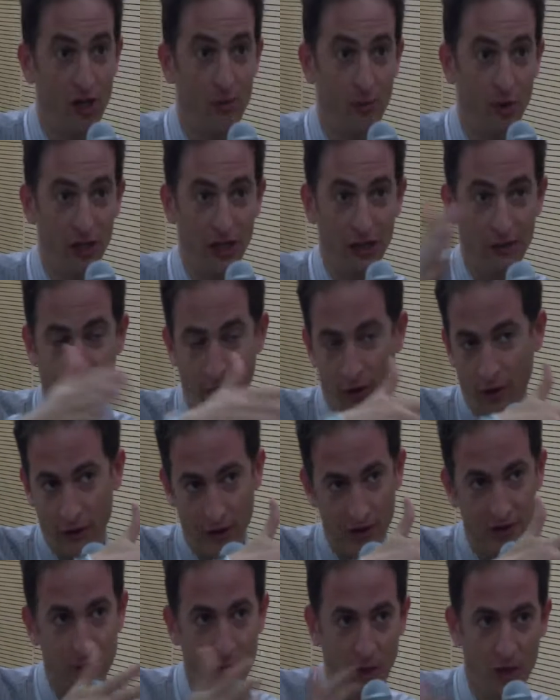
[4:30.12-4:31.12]
accommodate for
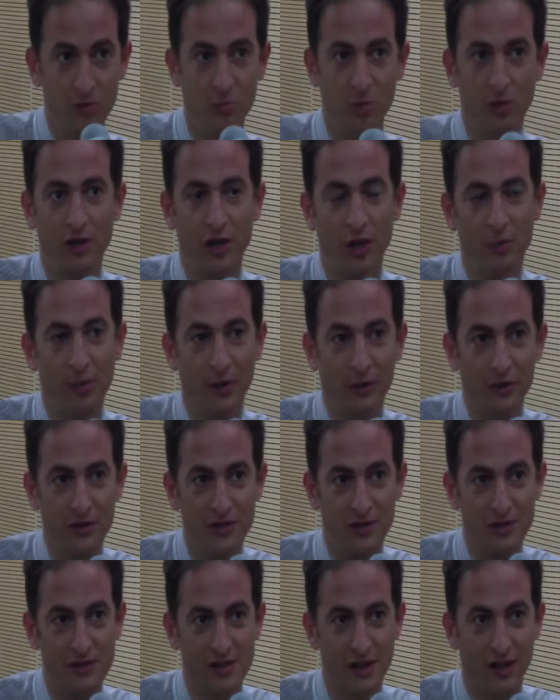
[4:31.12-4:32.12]
these multiple
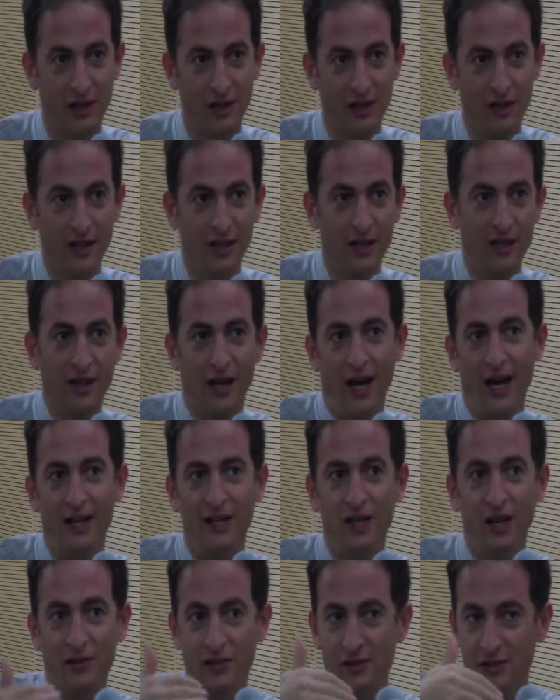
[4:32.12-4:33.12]
comparisons are, are
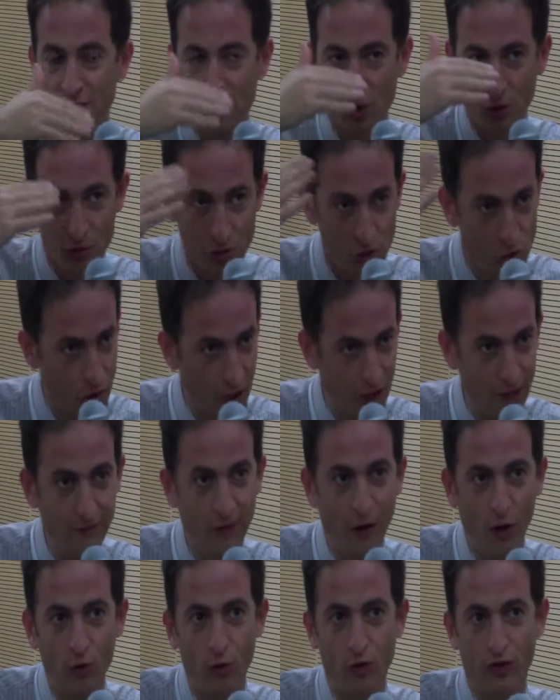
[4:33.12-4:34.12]
not so
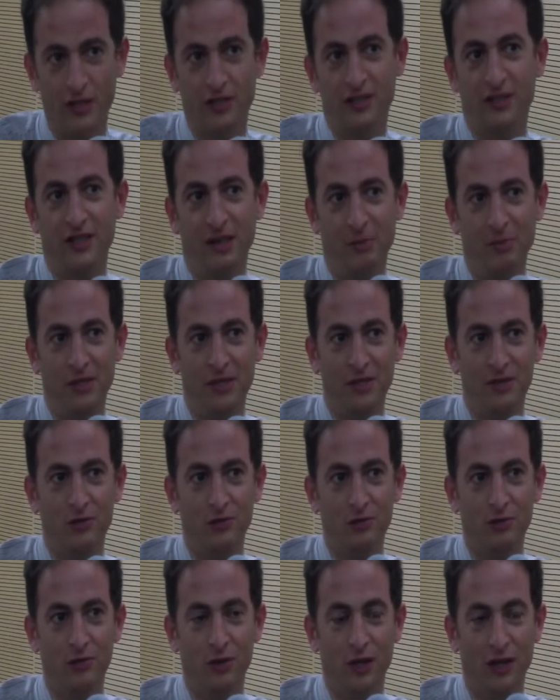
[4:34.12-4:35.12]
straightforward adapted
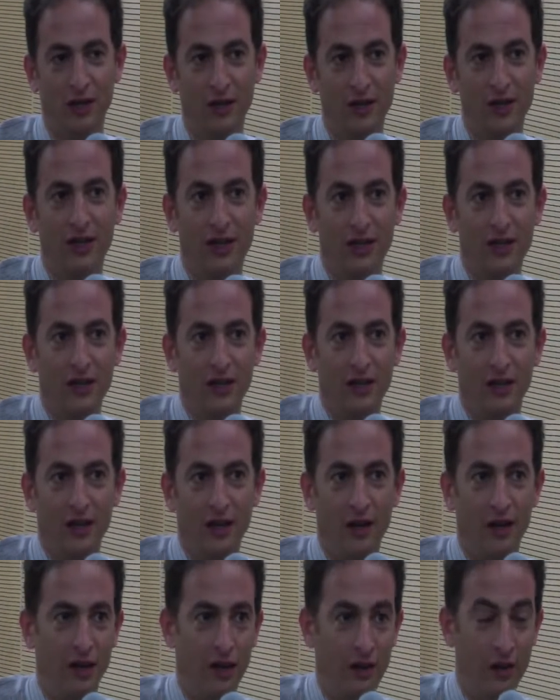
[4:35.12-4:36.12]
to
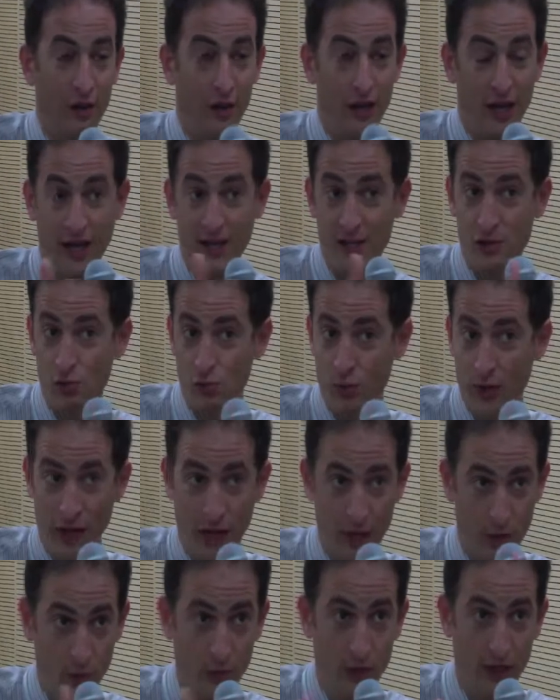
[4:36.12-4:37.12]
the case
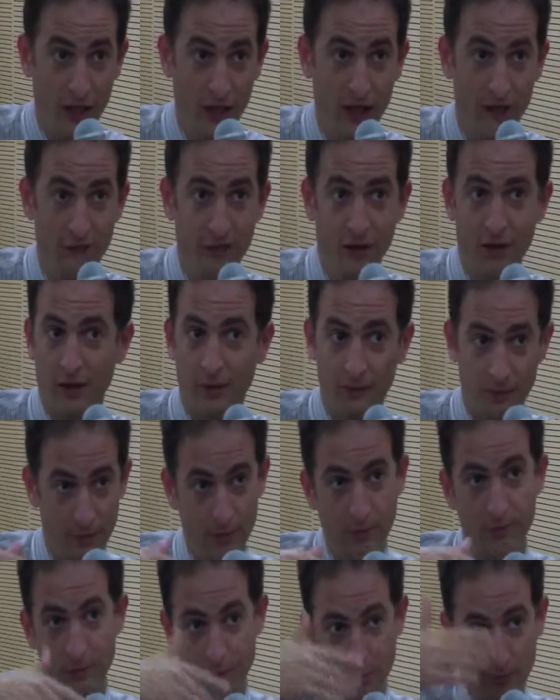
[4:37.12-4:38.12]
where we have
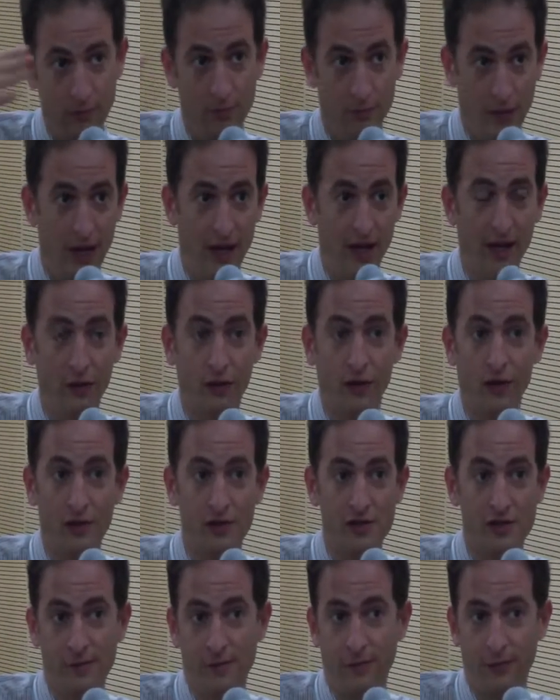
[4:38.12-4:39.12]
um,
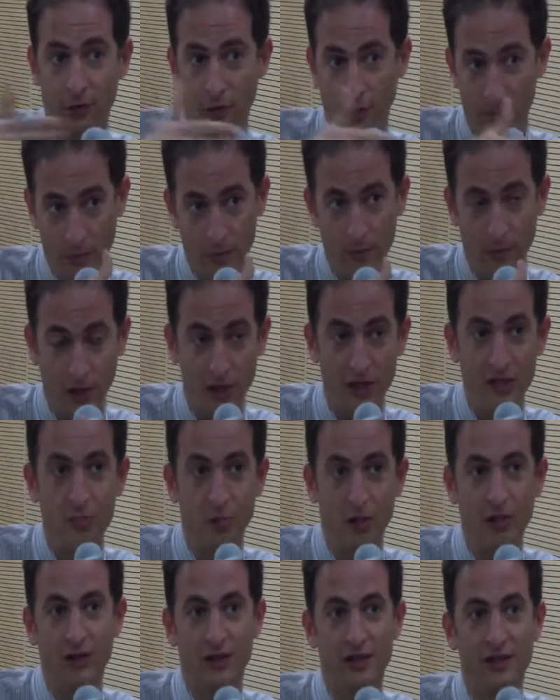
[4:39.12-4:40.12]
errors for
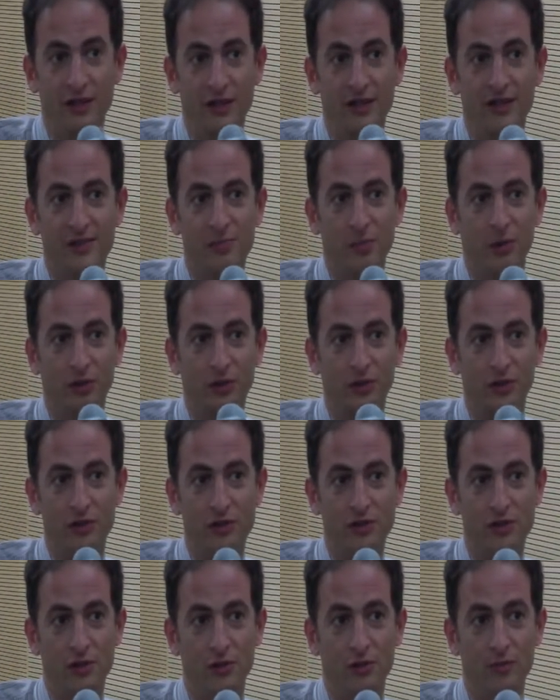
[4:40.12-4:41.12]
multiple exposures.
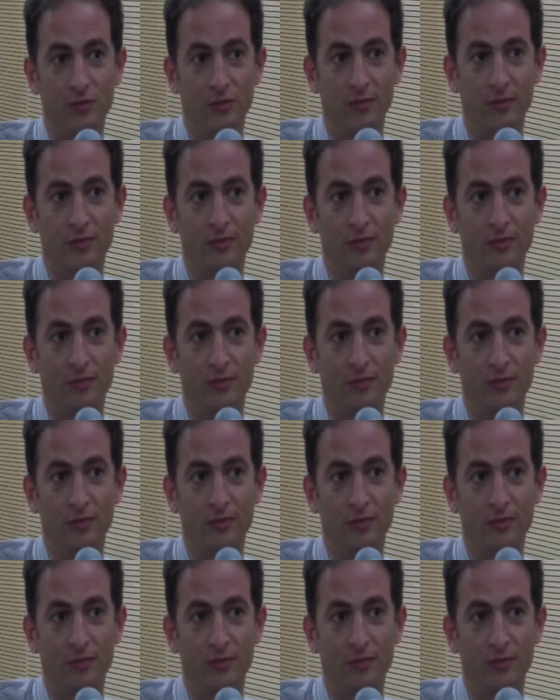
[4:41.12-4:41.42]
So